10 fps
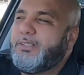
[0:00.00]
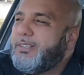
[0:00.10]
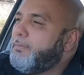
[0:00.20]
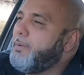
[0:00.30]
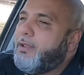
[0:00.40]

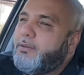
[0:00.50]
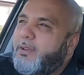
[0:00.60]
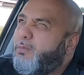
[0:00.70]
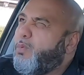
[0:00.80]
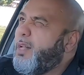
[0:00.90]
about
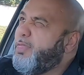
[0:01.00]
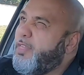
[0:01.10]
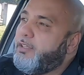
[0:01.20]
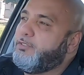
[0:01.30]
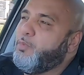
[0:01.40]

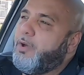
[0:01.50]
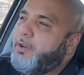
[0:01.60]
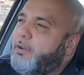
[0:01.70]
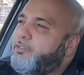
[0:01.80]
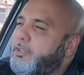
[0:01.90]

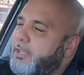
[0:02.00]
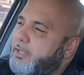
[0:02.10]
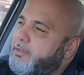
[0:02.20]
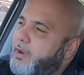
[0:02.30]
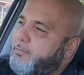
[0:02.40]
1,100
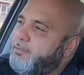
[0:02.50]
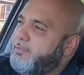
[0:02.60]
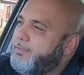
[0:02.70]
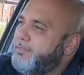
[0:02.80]
kilograms.